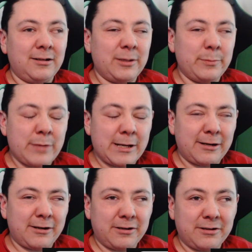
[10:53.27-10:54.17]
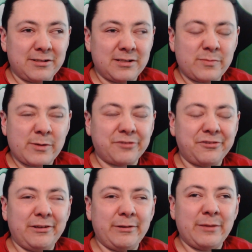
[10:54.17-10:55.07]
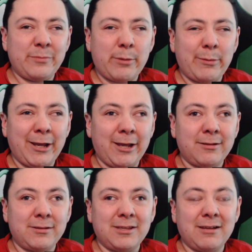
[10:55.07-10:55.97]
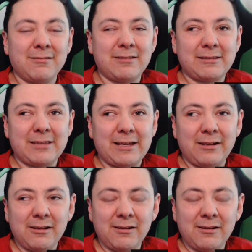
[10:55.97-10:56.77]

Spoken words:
competitors, especially at MMA and things like that,